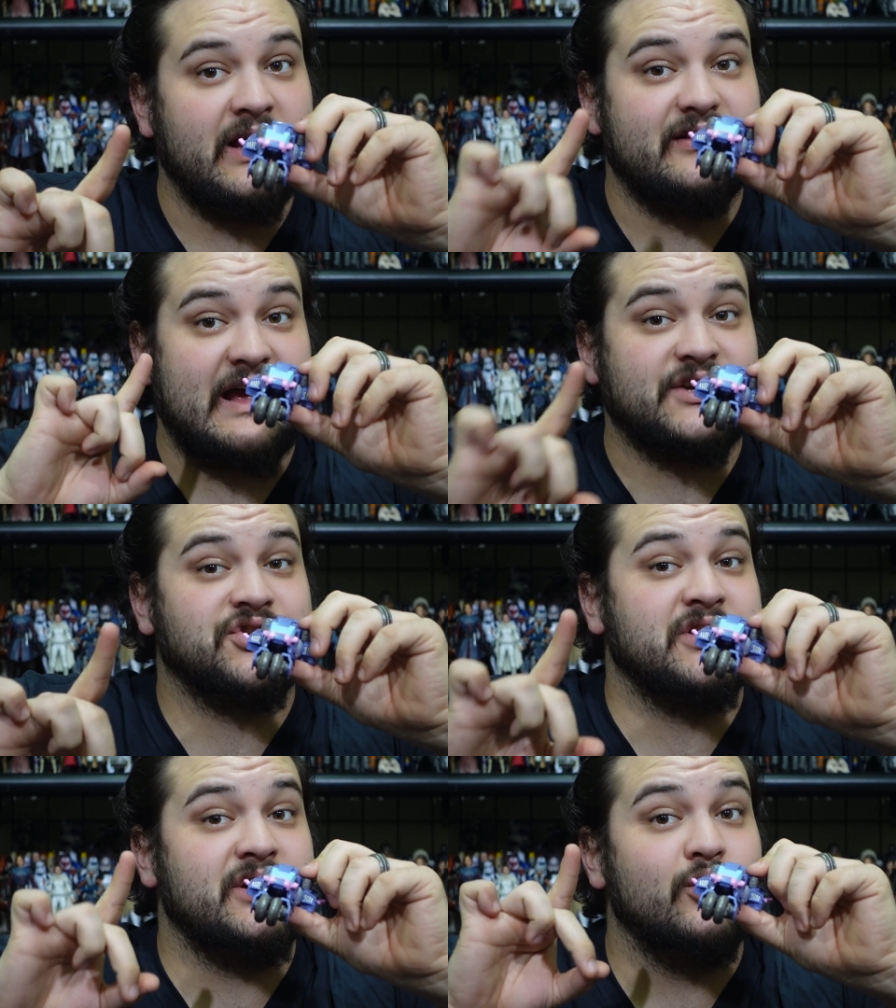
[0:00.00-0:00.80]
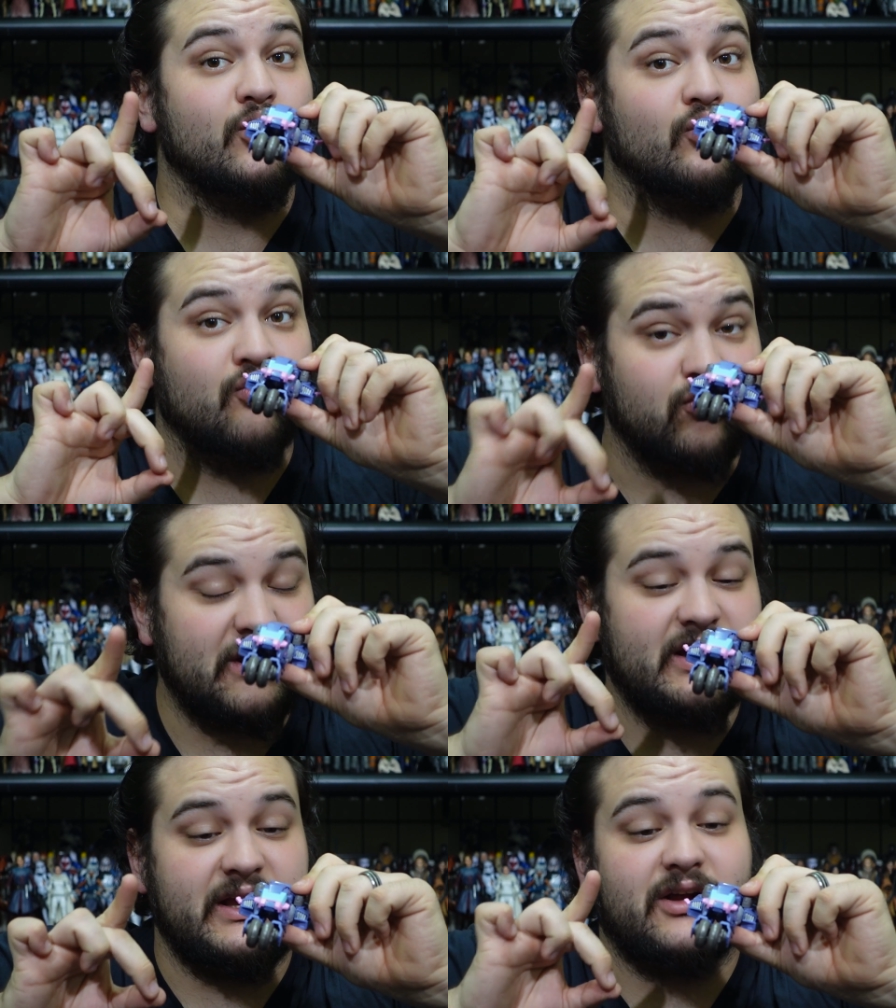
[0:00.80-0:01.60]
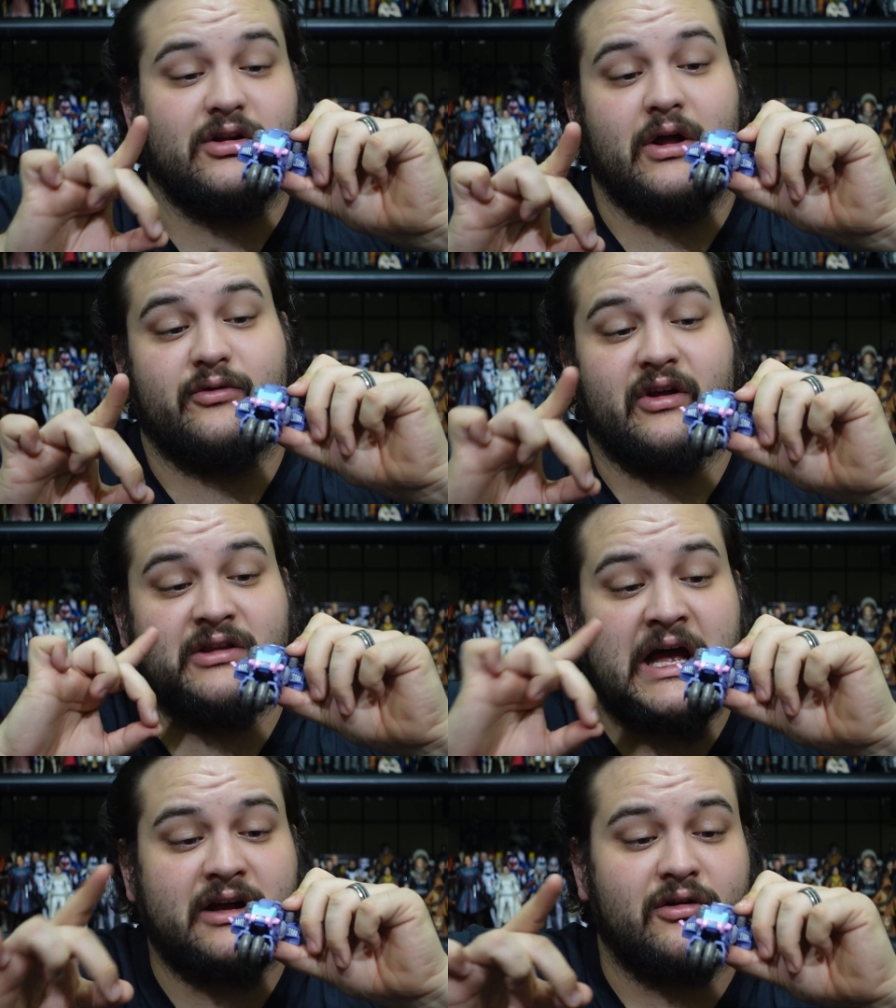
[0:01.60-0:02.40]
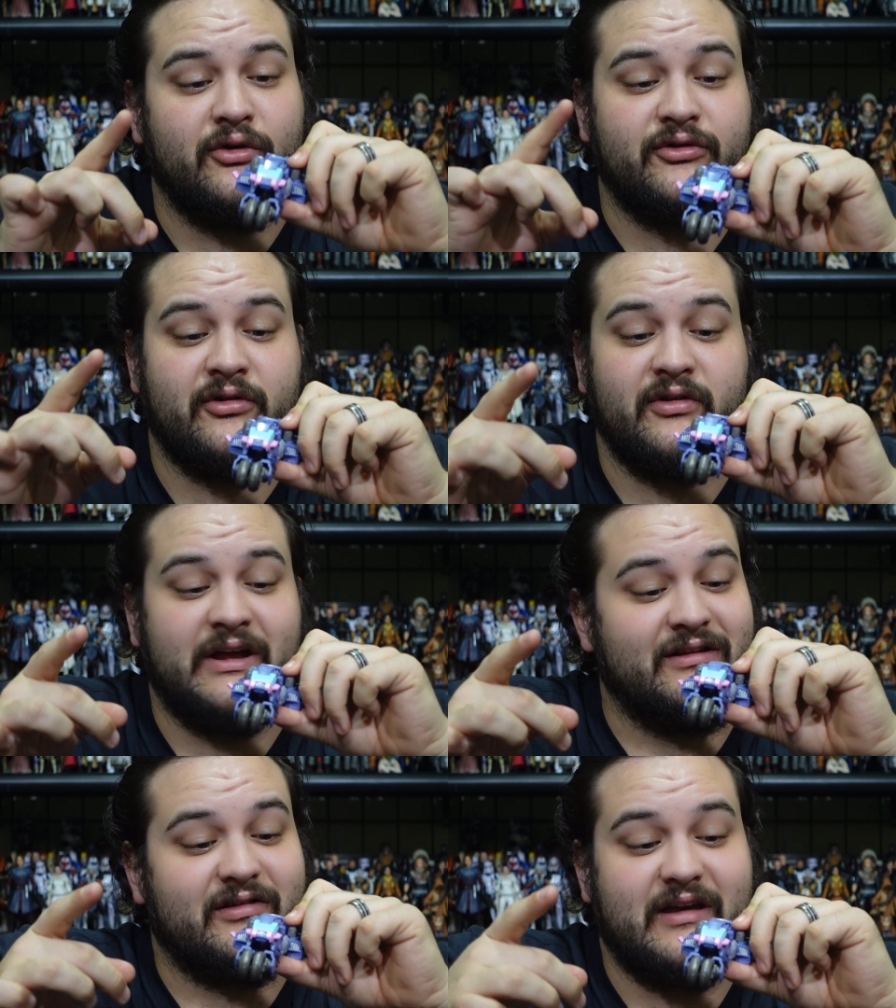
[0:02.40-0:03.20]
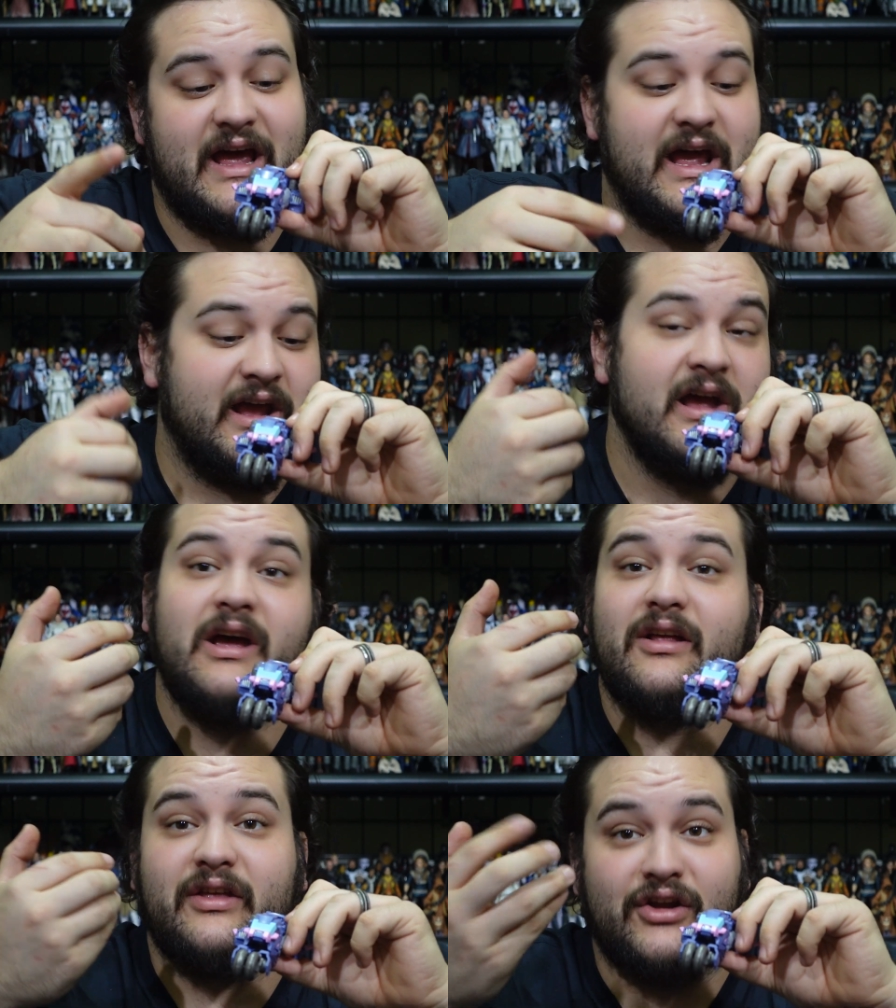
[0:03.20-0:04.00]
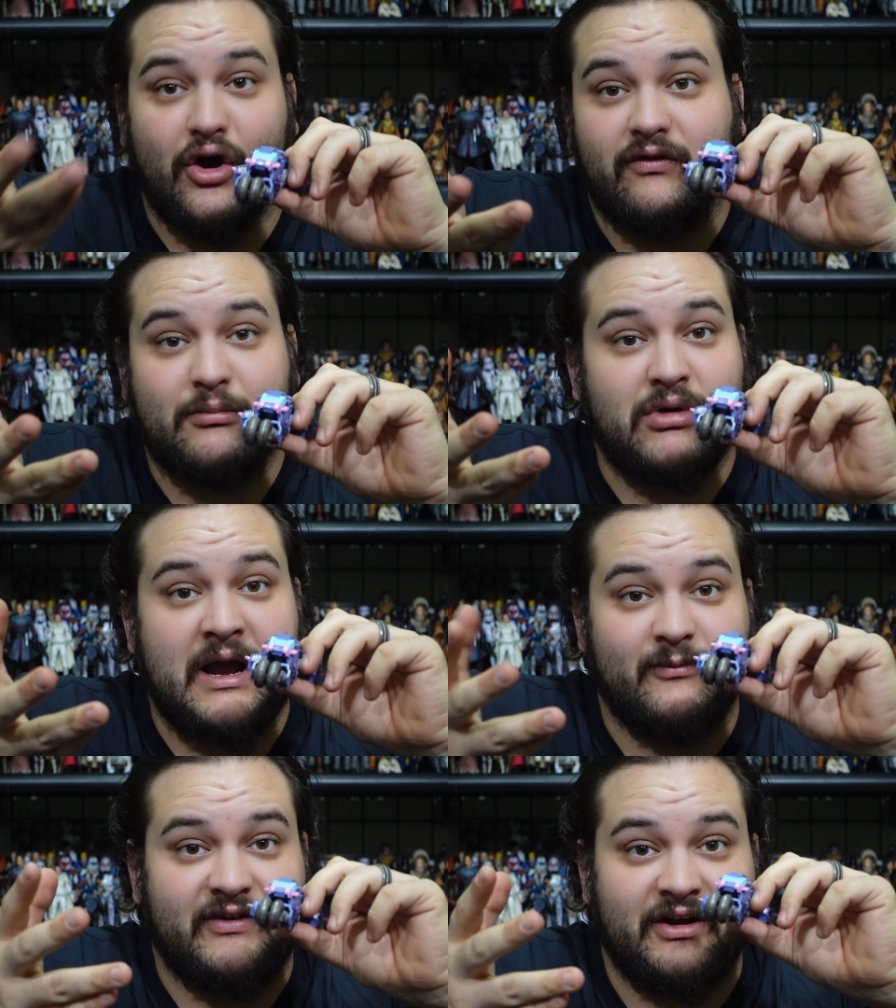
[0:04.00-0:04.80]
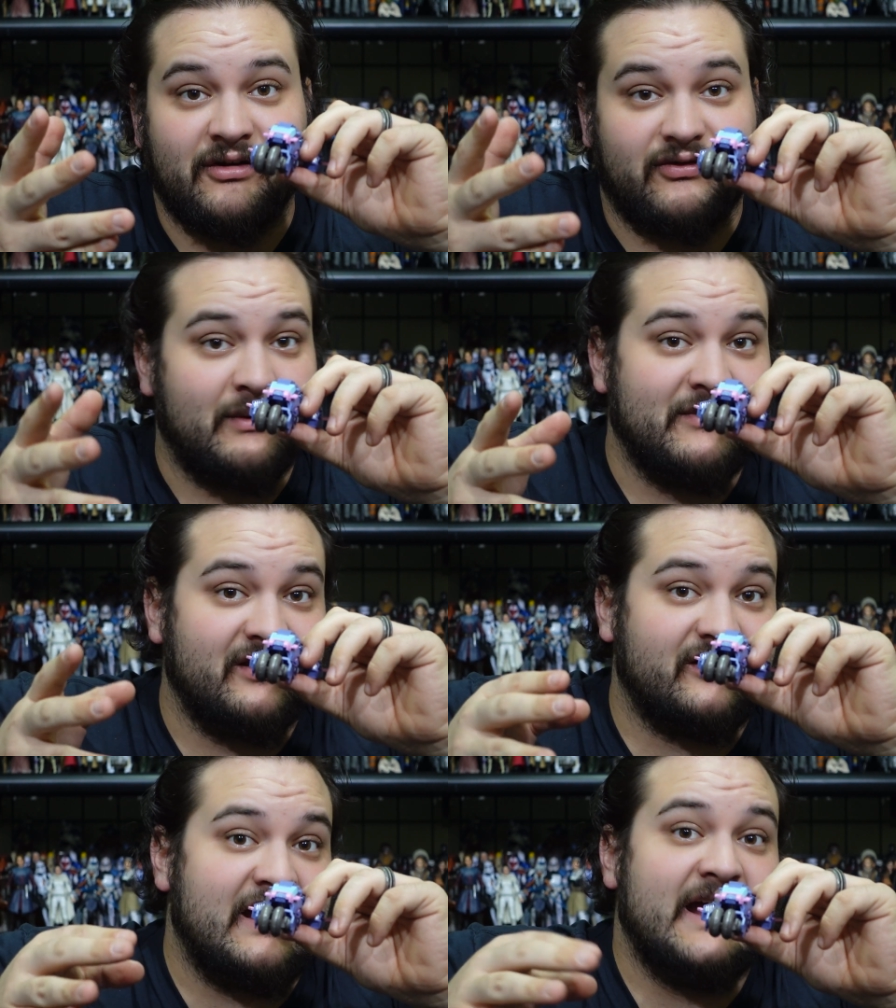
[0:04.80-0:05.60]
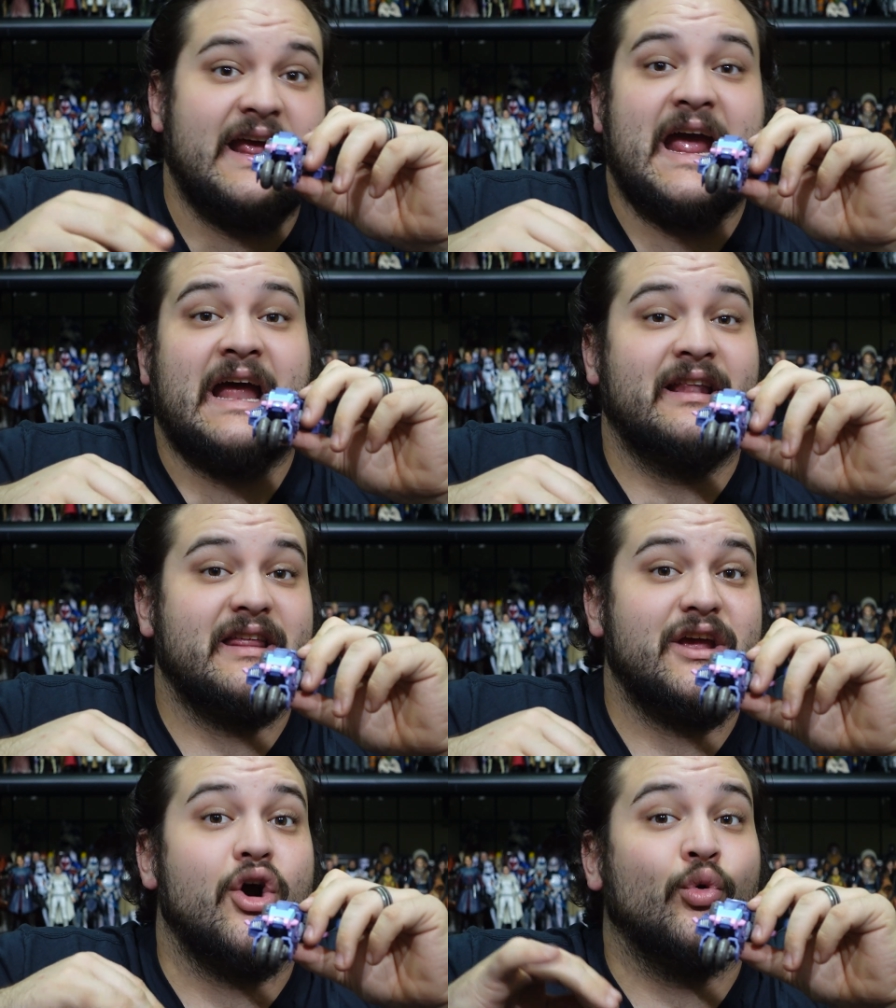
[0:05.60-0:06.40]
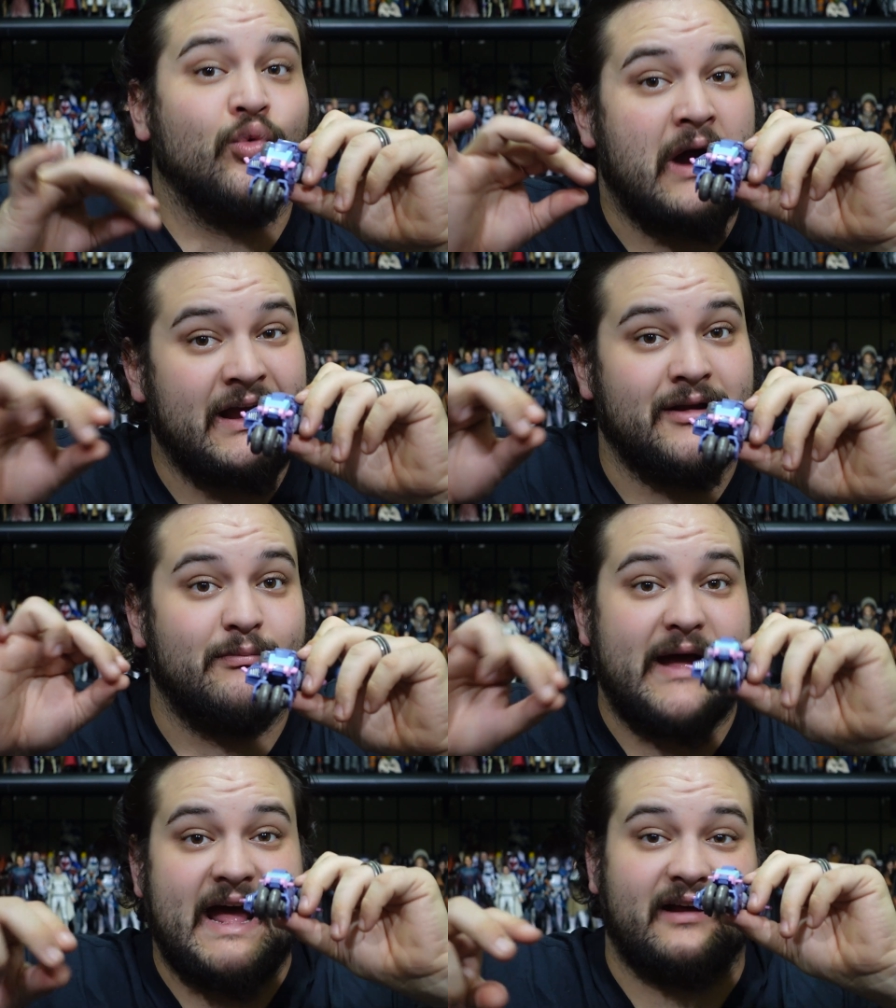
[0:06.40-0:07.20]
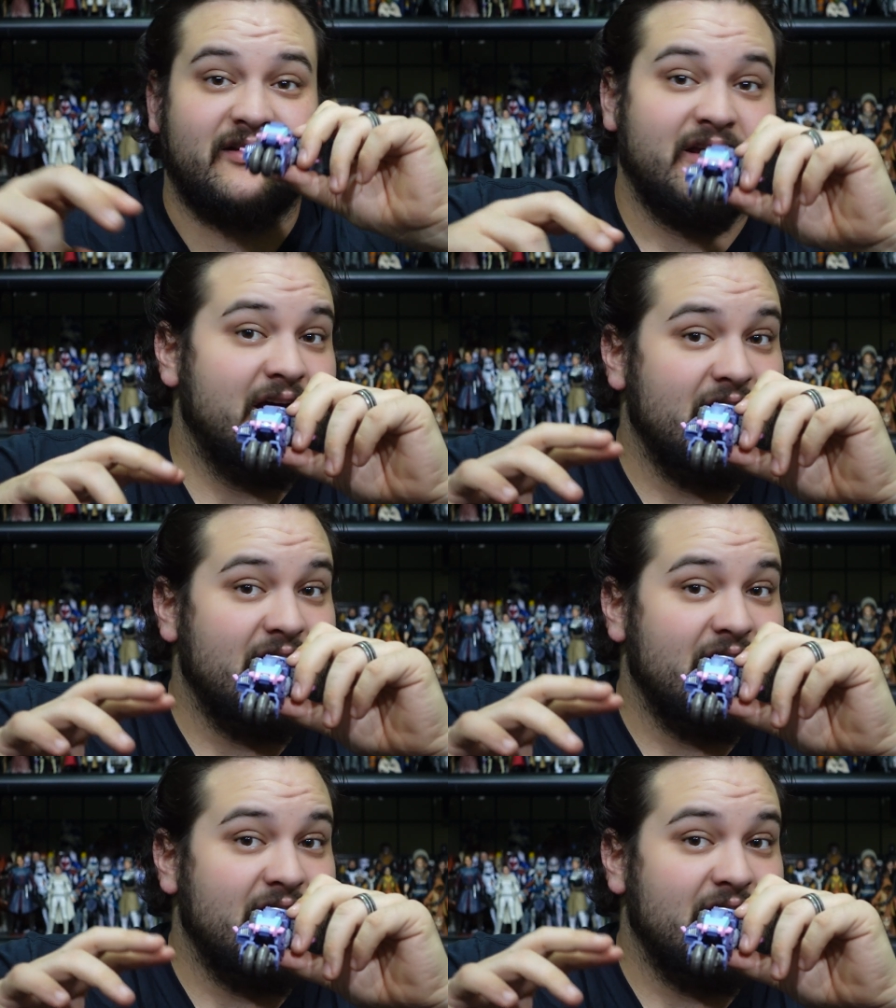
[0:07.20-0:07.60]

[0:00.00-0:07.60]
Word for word: it's actually really close, a lot closer than, say, the Nova Prime figure from this set and the Orion Pax.